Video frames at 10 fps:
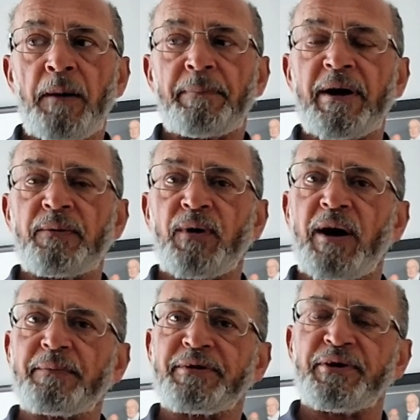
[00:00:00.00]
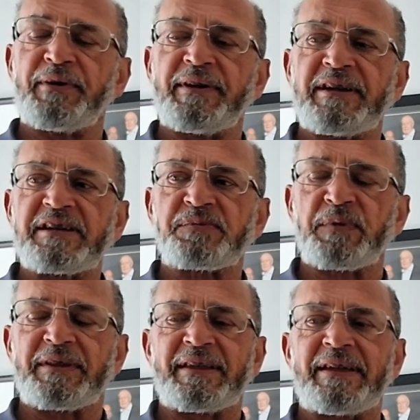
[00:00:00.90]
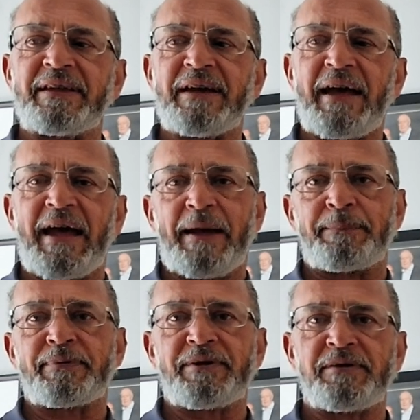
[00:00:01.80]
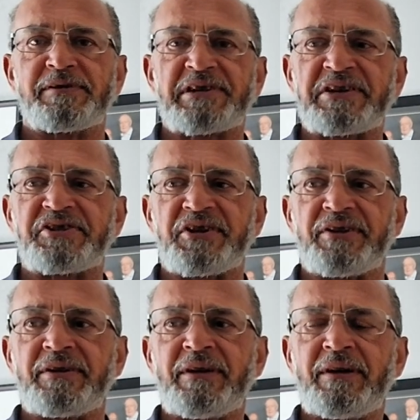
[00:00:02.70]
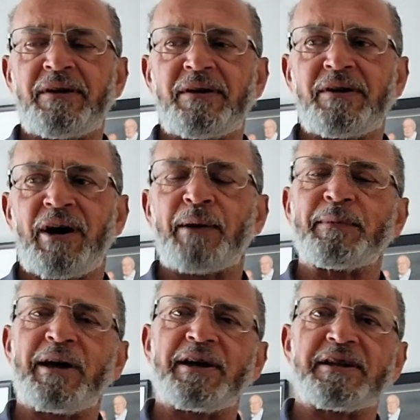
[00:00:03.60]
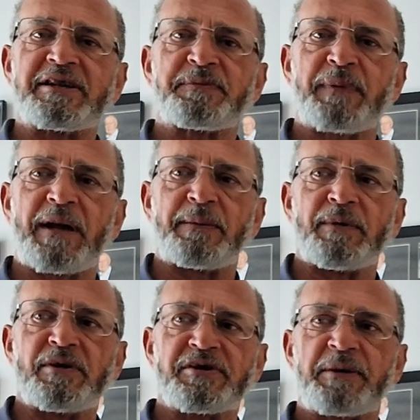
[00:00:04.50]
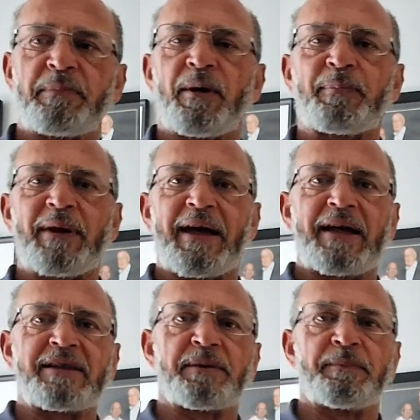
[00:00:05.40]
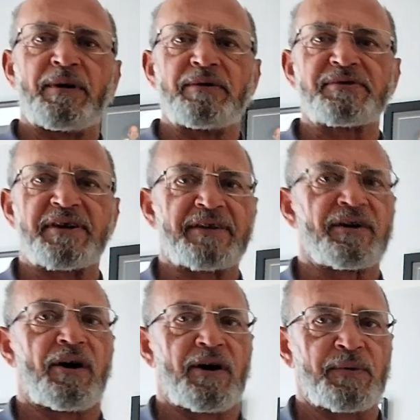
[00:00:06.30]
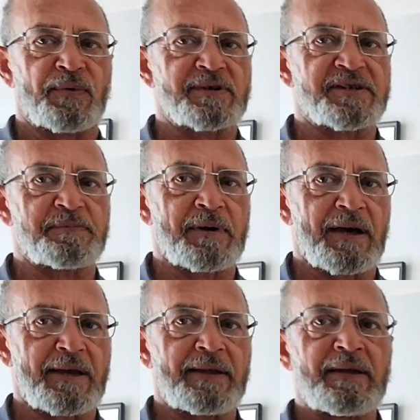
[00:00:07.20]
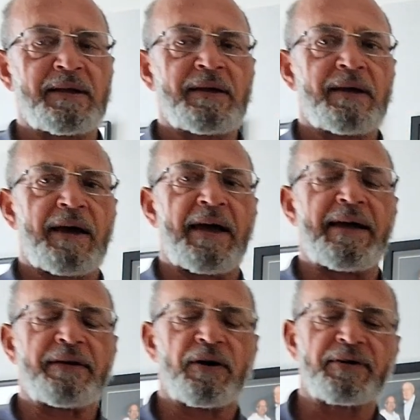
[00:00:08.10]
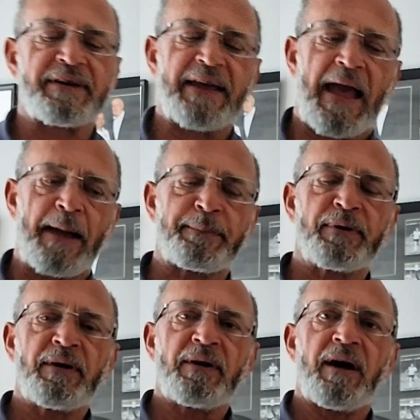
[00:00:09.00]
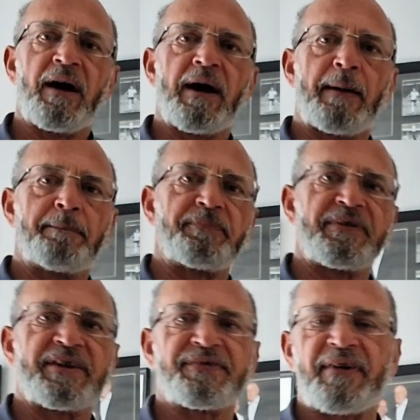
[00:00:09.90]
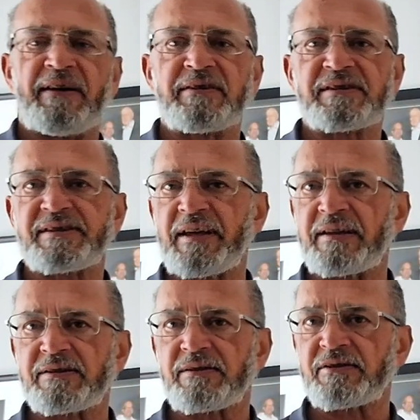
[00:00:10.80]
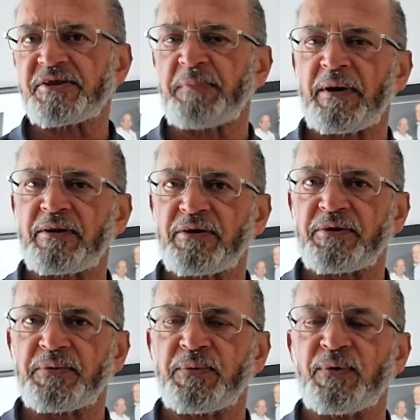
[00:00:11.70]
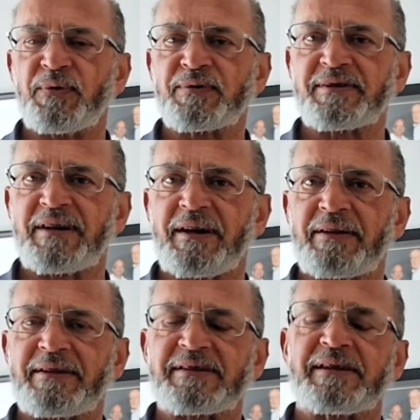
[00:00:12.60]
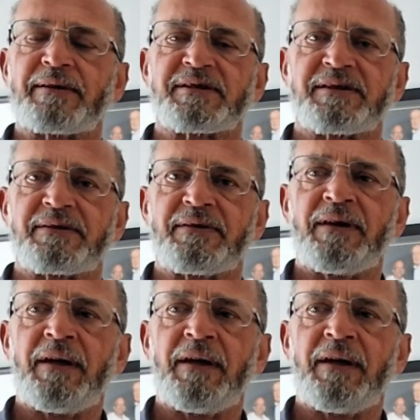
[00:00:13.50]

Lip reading: But what I'm doing is with the app Musician, I'm learning to play music by playing the music that I want to play. And on the app, there's various things like Smoke on the Water, there's loads of